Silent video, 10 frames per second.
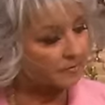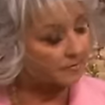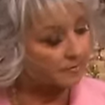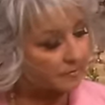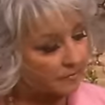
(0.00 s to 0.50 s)

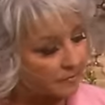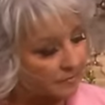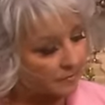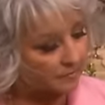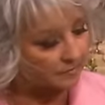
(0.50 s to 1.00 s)

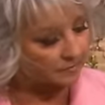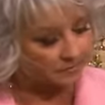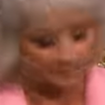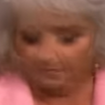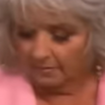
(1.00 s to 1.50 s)

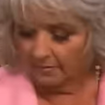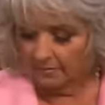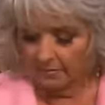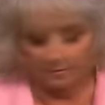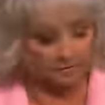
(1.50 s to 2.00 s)

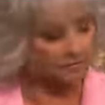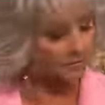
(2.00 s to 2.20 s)
The person shown says nothing.